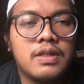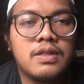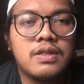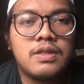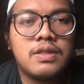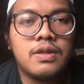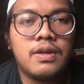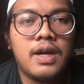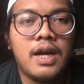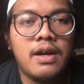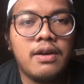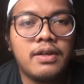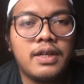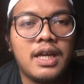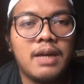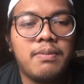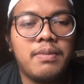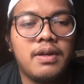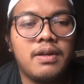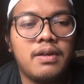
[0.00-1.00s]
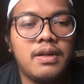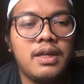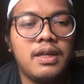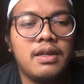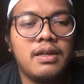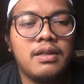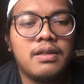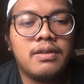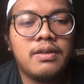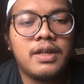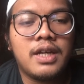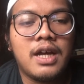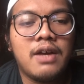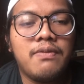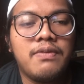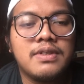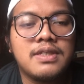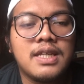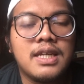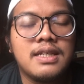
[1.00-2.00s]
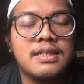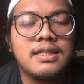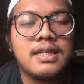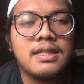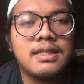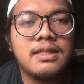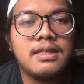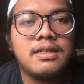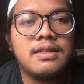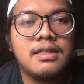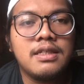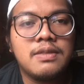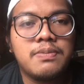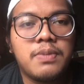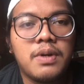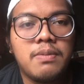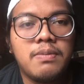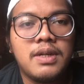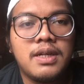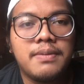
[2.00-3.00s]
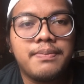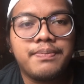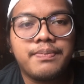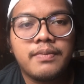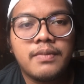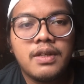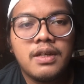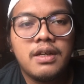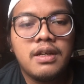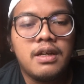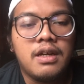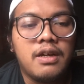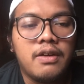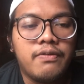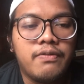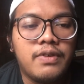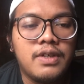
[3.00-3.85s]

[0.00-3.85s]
So how Cadbury recovers and settles this problem?